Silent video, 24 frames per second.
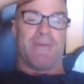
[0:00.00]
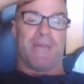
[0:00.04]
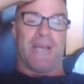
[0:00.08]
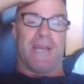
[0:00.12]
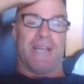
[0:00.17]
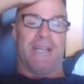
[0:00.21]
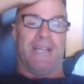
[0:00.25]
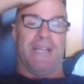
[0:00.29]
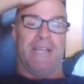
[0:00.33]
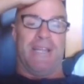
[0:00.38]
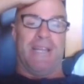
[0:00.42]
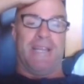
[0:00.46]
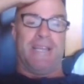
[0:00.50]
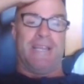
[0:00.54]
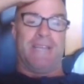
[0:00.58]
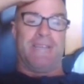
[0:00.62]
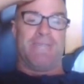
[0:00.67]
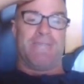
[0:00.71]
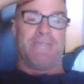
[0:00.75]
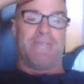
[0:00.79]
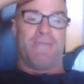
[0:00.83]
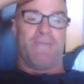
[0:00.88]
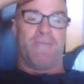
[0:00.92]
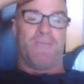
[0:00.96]
But
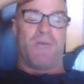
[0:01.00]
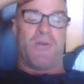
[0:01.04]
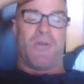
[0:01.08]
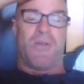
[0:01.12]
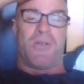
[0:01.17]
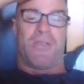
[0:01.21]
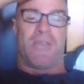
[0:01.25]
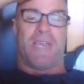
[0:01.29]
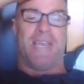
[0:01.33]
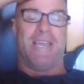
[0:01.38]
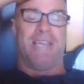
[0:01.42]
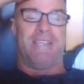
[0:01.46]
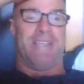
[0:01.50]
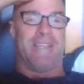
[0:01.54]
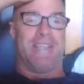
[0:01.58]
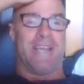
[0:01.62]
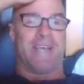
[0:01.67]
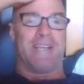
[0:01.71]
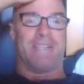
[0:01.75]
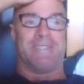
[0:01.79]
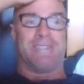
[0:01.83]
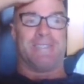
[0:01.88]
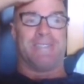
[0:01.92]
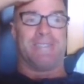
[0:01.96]
the work he
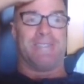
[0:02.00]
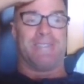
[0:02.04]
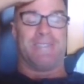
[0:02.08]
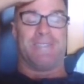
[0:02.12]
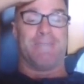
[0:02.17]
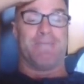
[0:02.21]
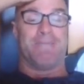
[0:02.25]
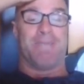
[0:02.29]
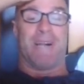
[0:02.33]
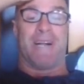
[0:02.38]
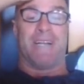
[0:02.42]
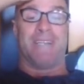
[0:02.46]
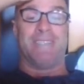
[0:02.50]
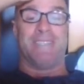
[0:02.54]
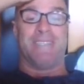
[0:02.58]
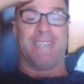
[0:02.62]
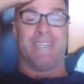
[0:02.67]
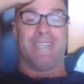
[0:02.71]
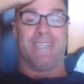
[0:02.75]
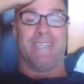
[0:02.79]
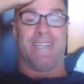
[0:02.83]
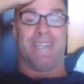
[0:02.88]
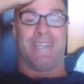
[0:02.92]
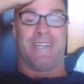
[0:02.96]
does is just
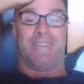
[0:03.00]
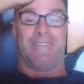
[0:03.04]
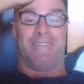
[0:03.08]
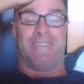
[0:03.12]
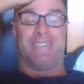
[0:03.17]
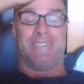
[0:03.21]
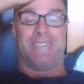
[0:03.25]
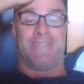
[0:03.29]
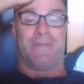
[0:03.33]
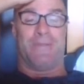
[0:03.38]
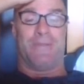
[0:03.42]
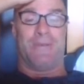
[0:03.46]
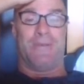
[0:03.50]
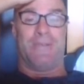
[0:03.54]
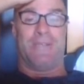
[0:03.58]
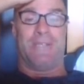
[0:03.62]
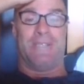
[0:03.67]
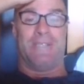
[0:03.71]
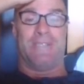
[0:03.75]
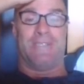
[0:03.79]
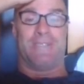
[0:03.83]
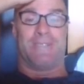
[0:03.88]
amazing. He's had 30